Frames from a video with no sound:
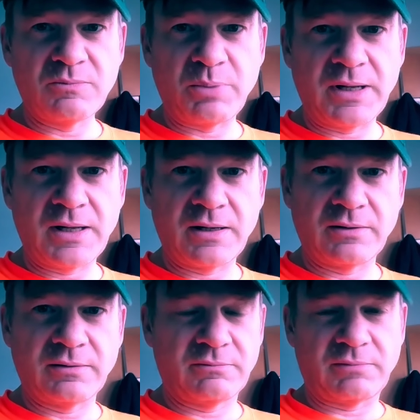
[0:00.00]

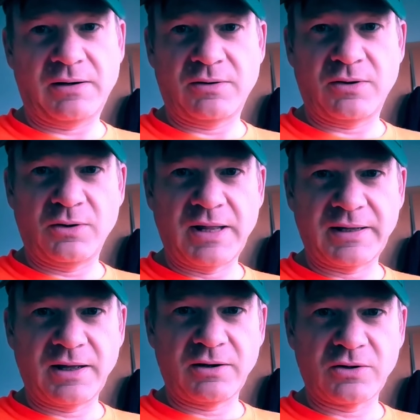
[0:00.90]
being, I don't know,
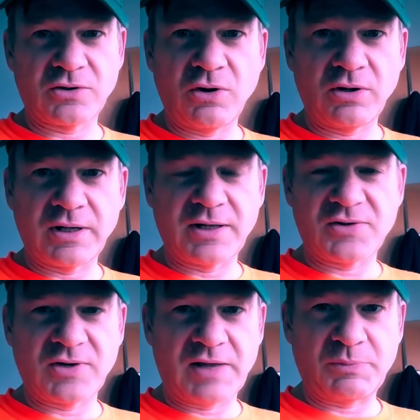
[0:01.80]
like Eckhart Tolle,
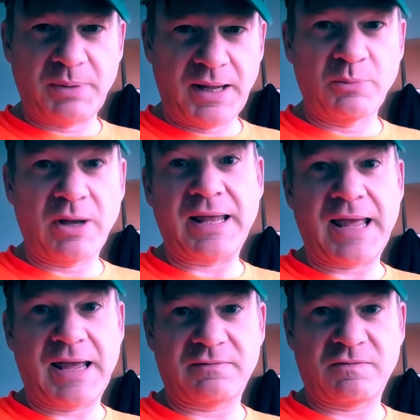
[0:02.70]
doesn't have a pain body.
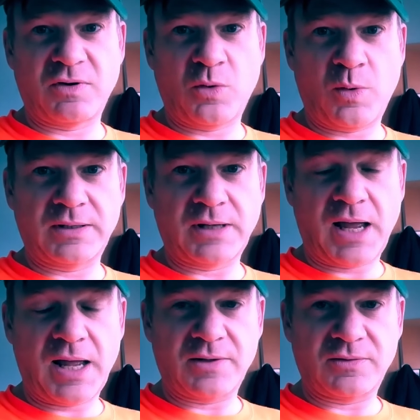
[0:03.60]
Everyone
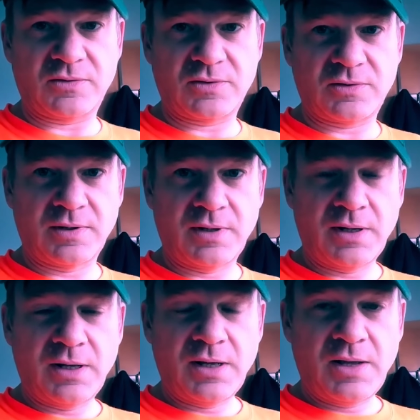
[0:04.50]
does.
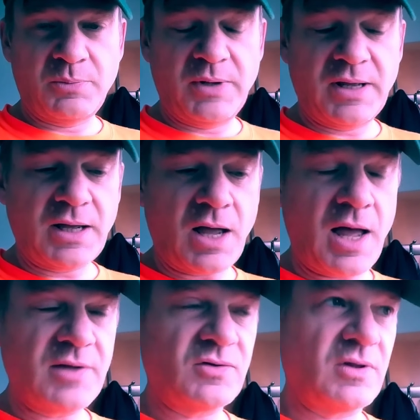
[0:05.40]

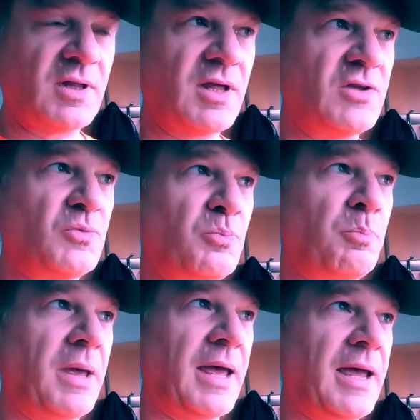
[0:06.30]
Because these
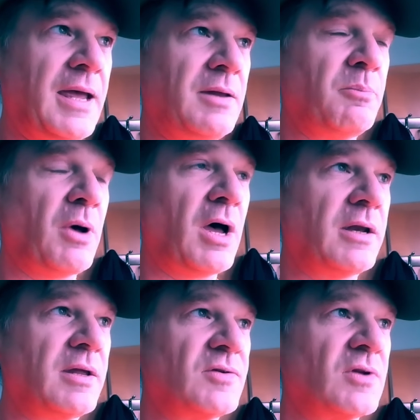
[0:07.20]
pain
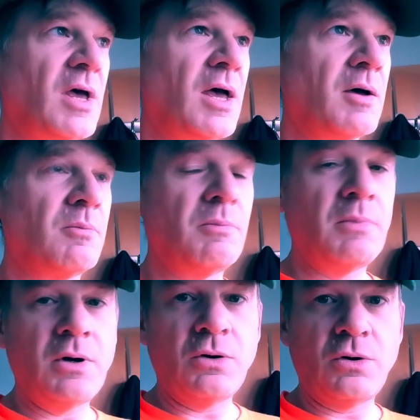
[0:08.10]
bodies
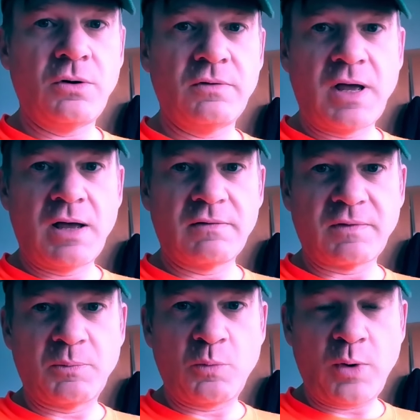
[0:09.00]
move
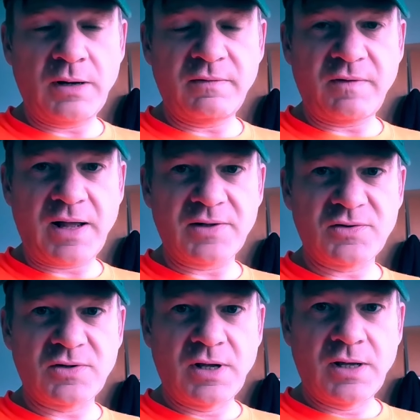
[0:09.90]
from one of
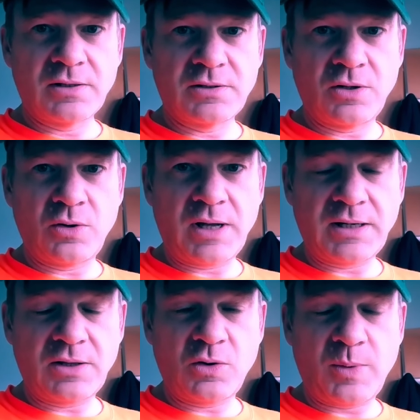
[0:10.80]
us to
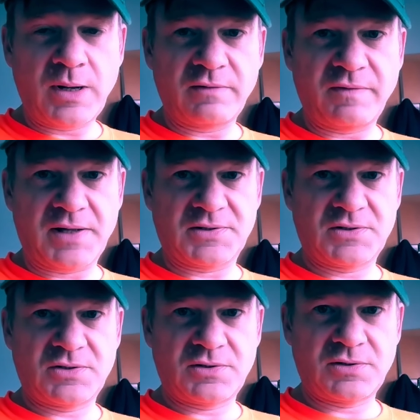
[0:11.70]
another one of
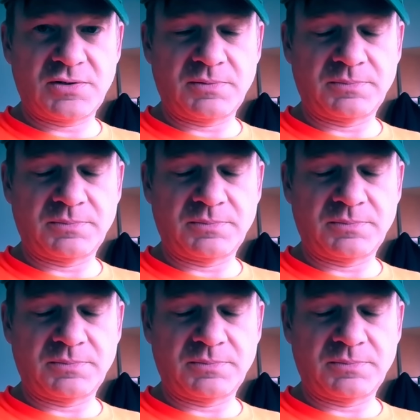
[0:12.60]
us.